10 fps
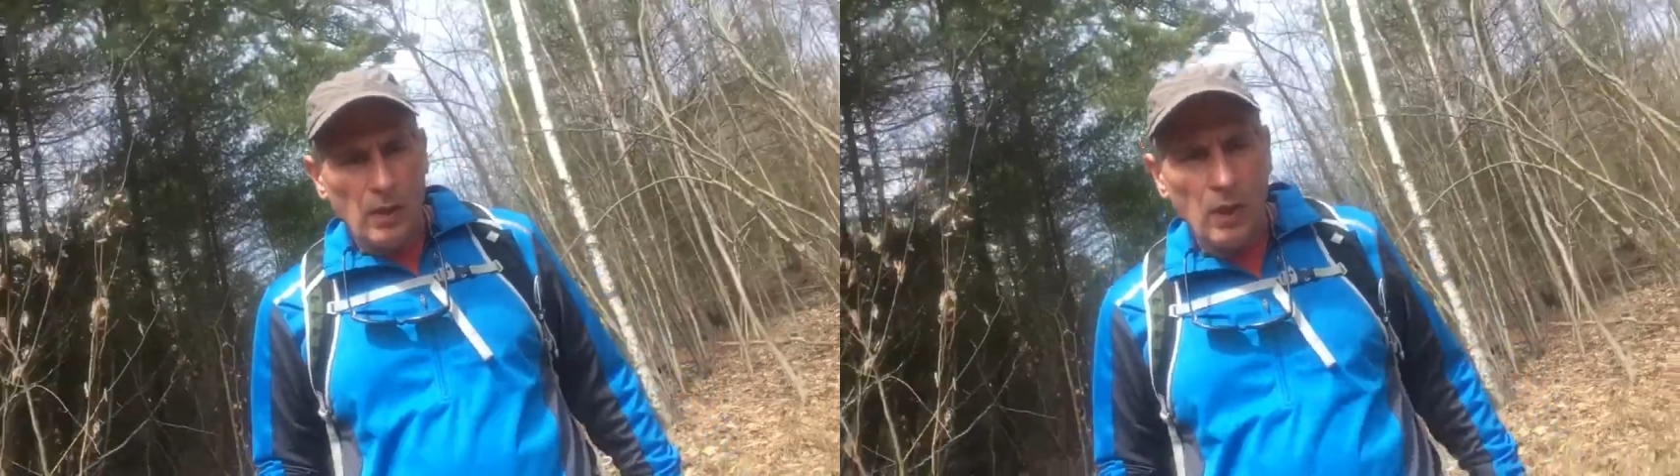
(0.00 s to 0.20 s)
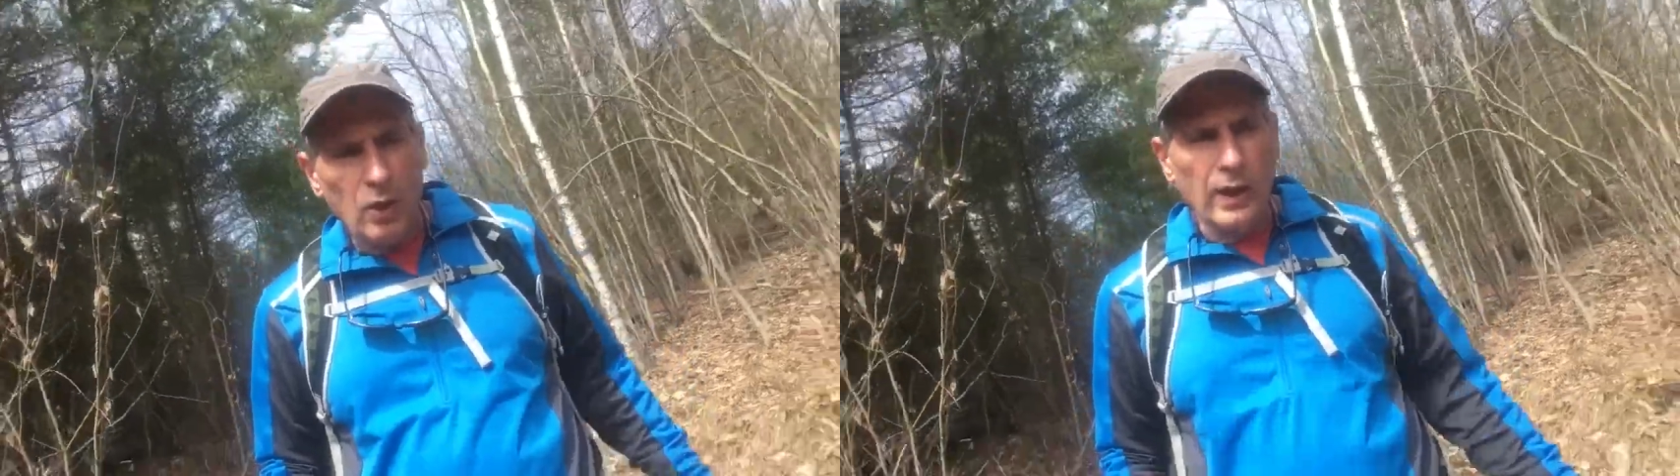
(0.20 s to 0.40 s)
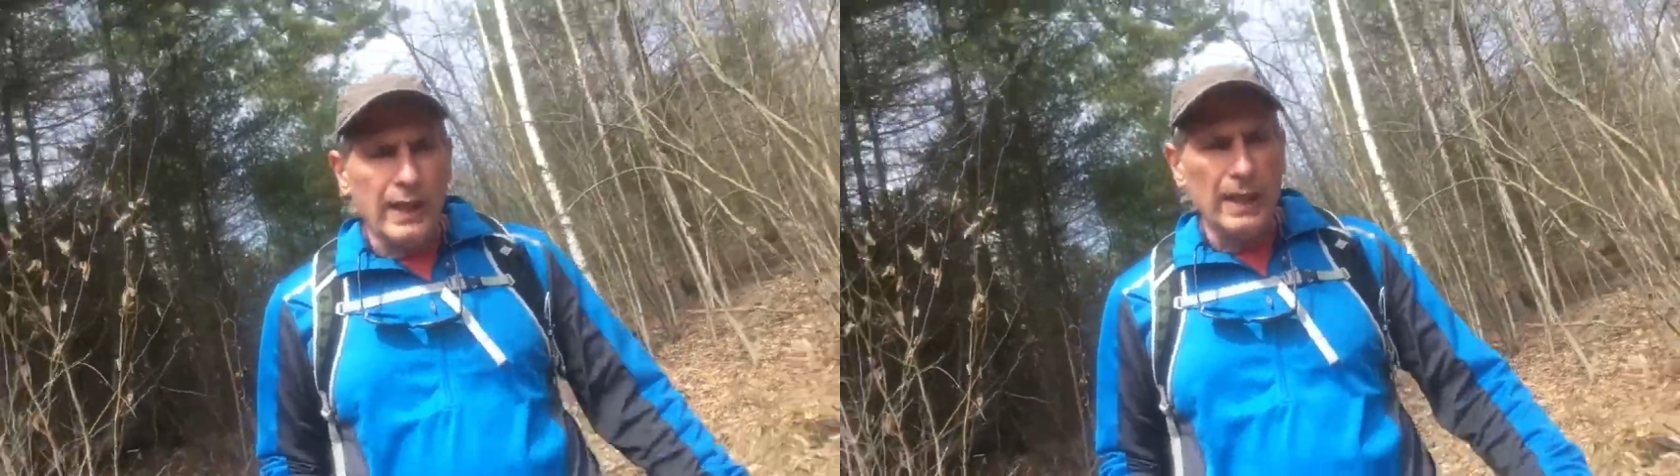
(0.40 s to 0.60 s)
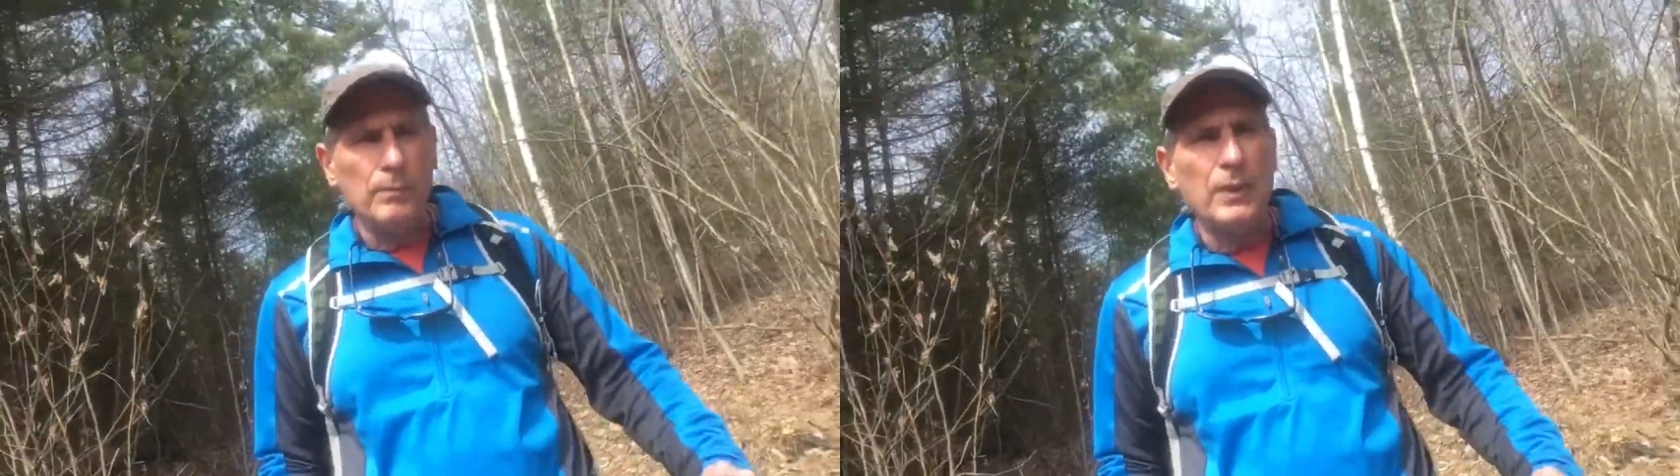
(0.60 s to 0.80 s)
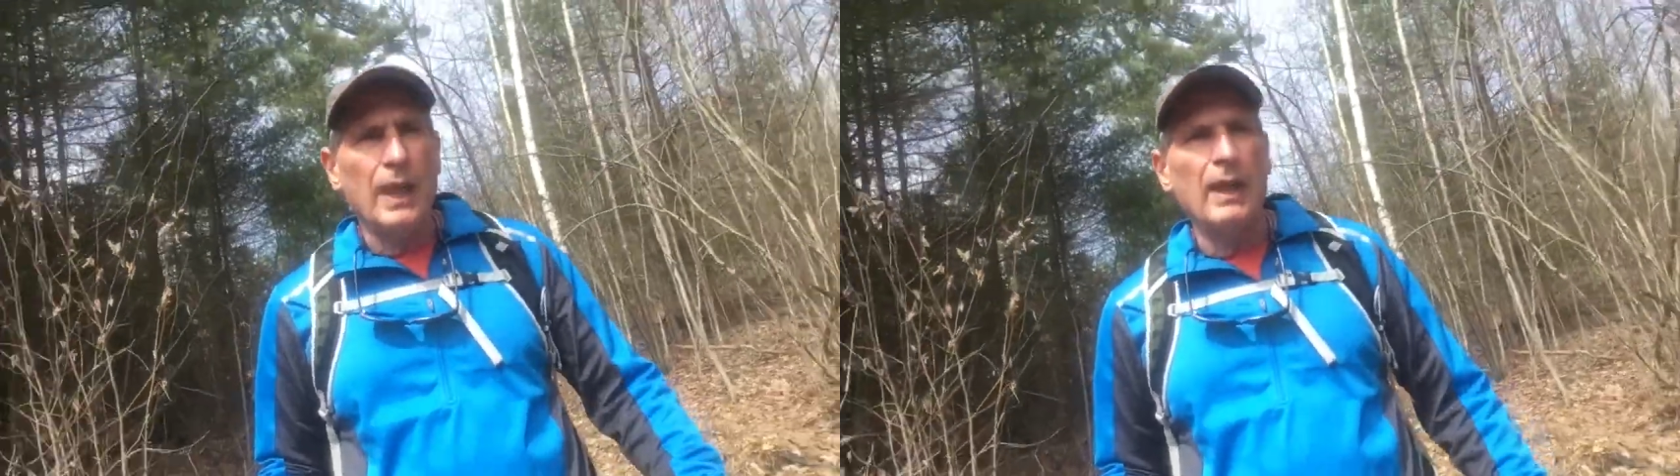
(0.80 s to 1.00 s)
all
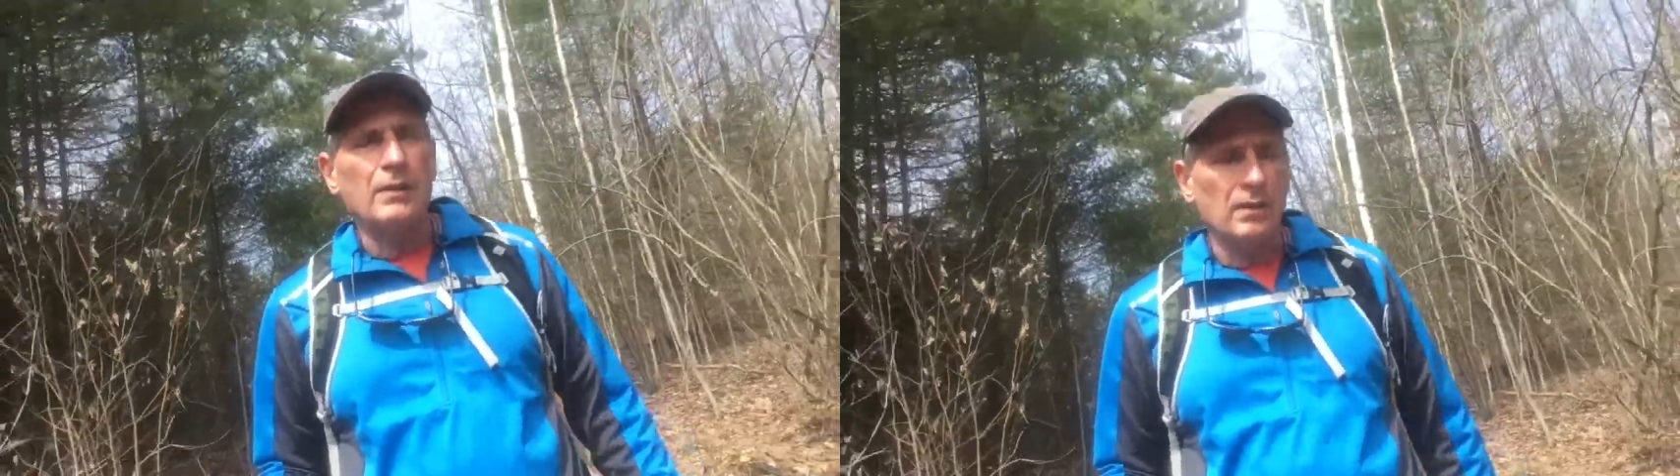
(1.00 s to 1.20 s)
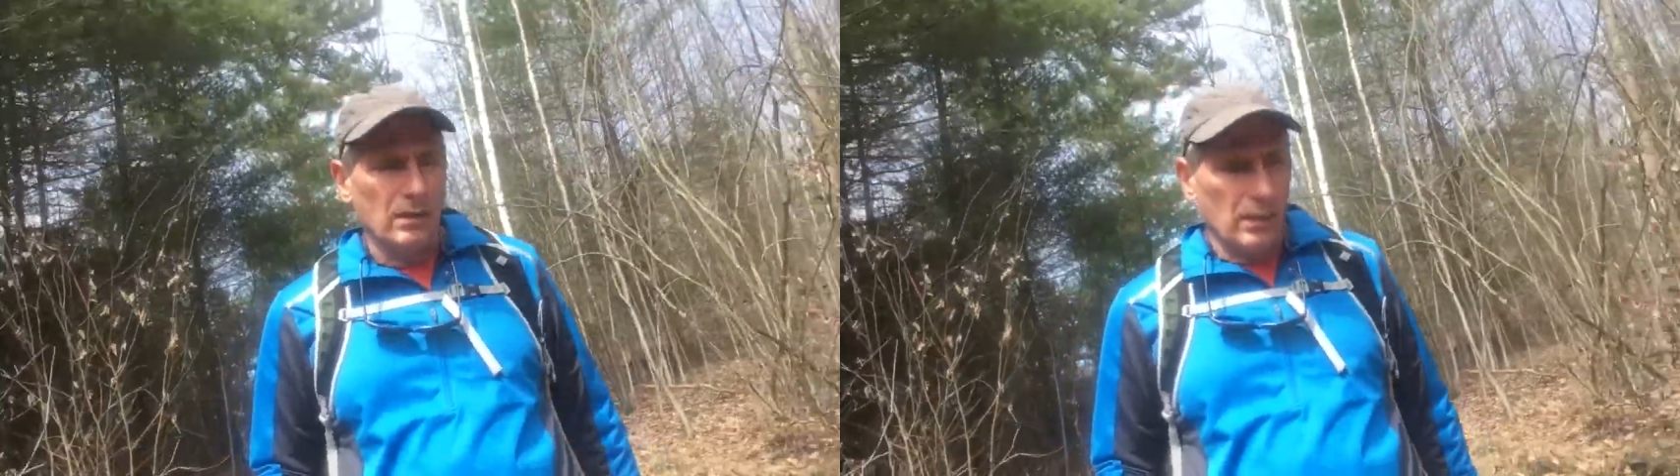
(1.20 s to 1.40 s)
aimed at